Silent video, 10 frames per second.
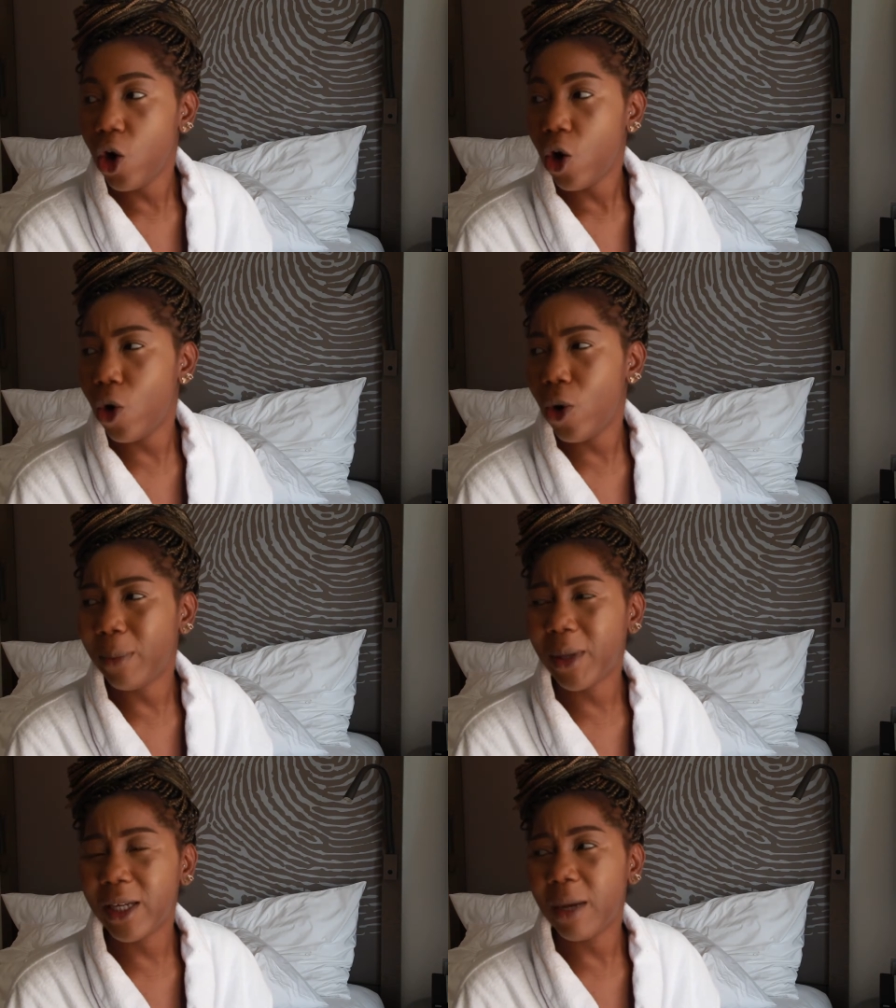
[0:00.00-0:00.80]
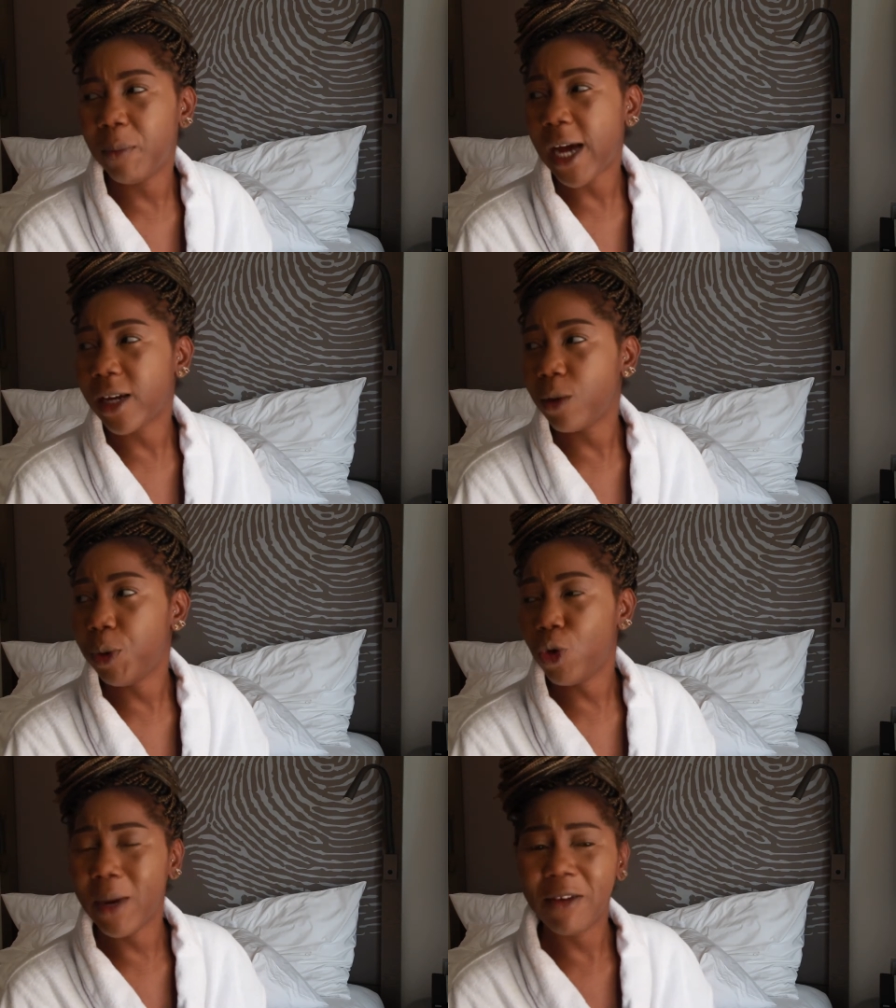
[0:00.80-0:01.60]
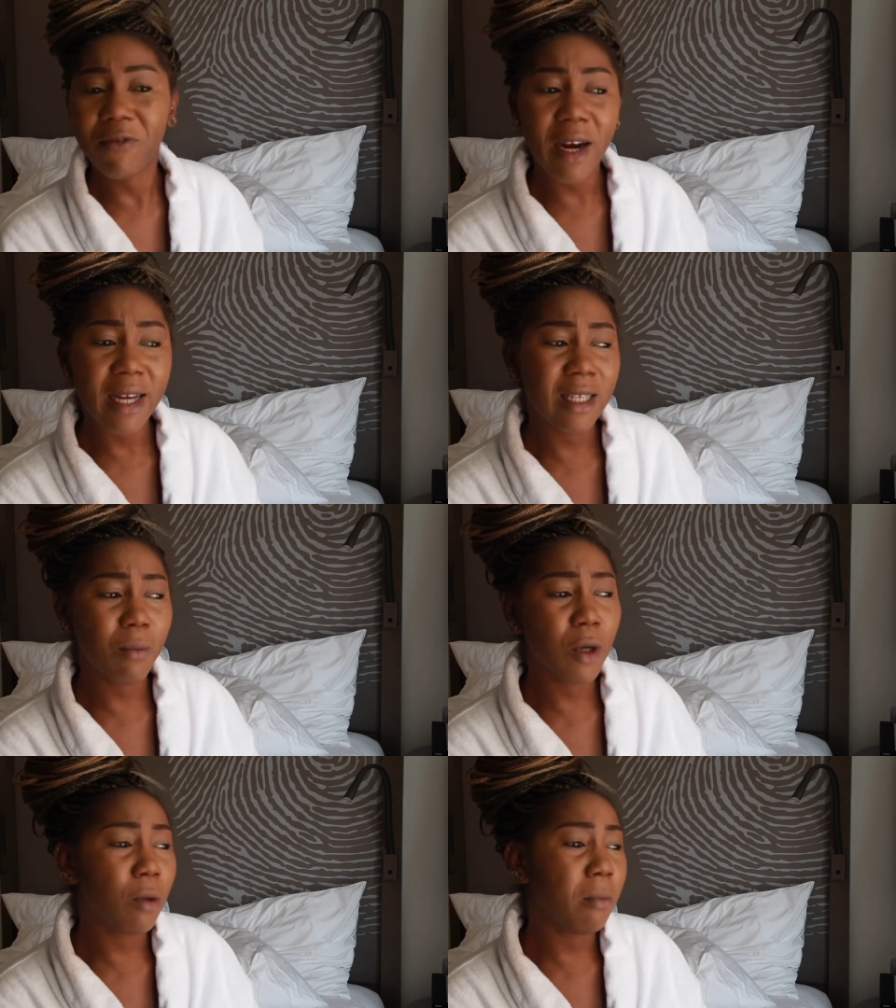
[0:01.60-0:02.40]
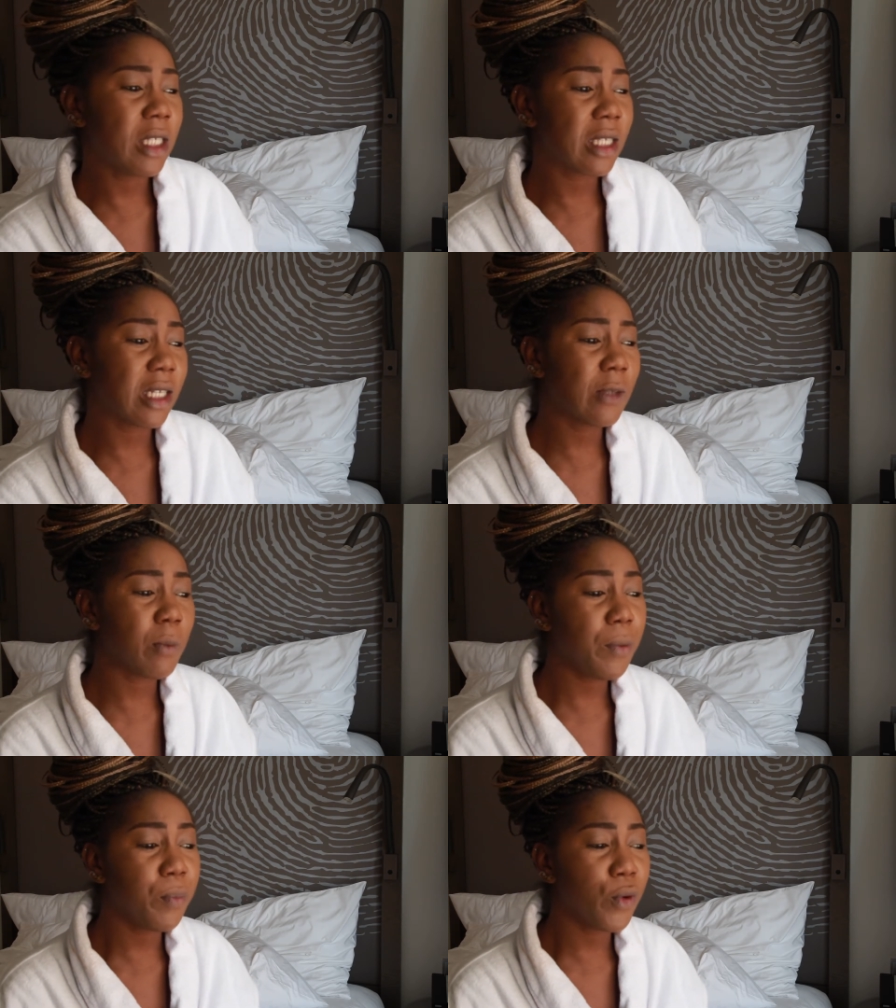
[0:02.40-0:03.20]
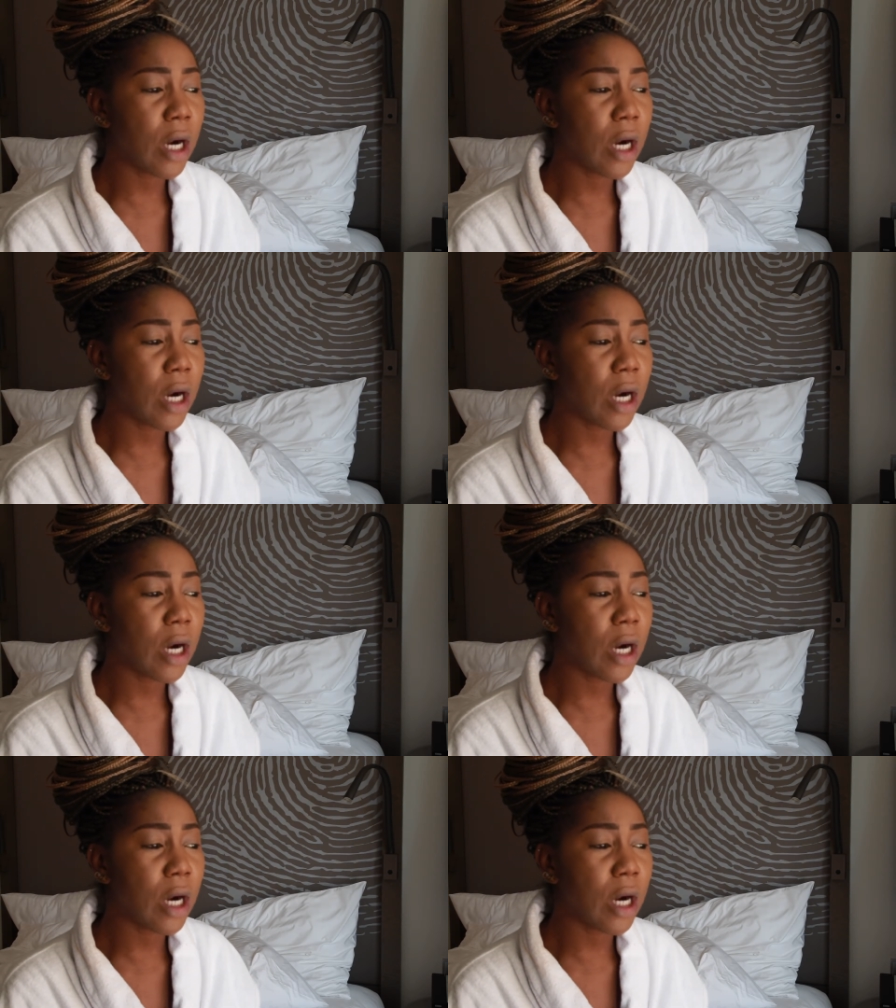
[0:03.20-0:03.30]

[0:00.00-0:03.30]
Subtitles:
I'm not gonna be with my friends, I'm gonna miss these people,